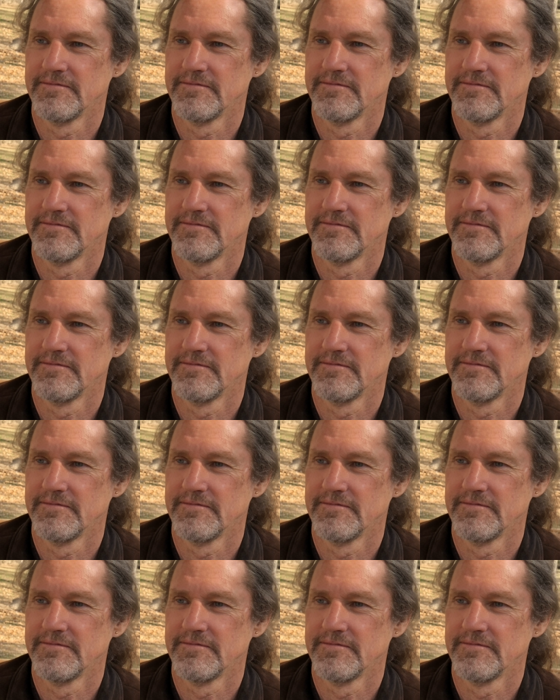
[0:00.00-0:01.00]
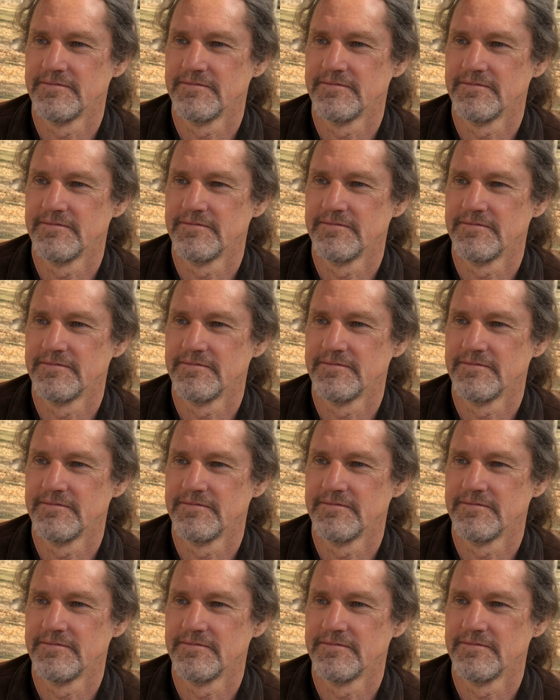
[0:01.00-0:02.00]

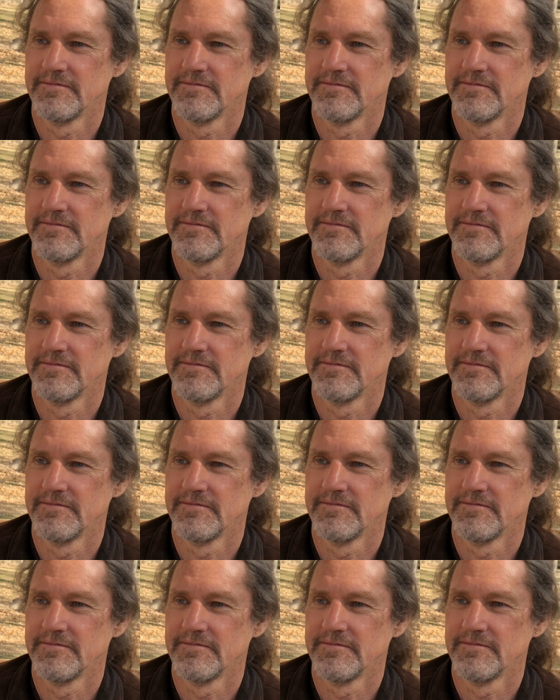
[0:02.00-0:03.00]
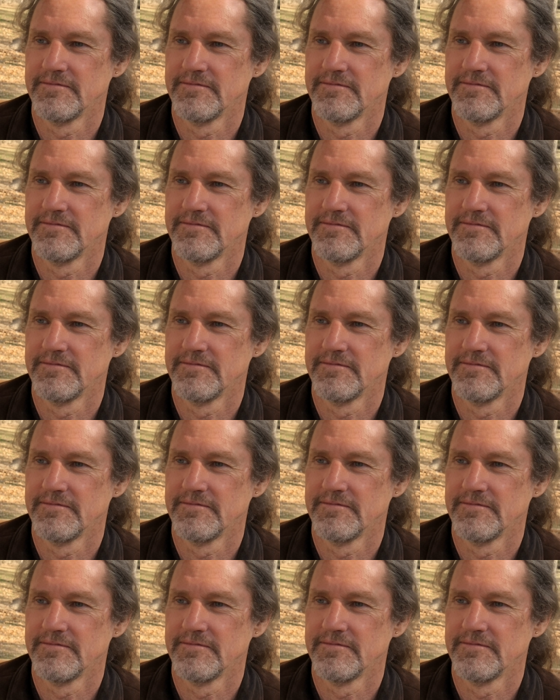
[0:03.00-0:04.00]

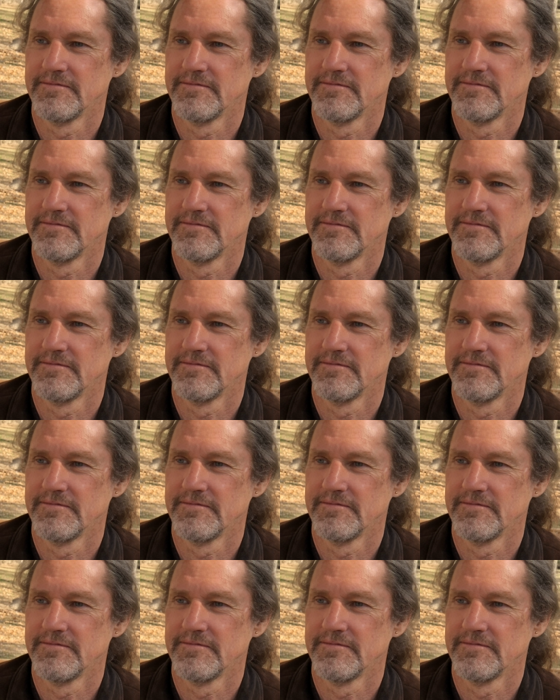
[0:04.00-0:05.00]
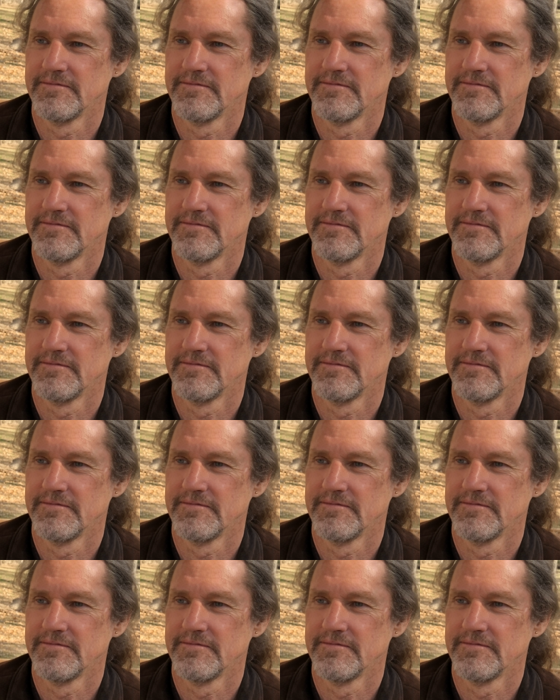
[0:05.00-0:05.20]
The face doesn't move, so there is nothing to read.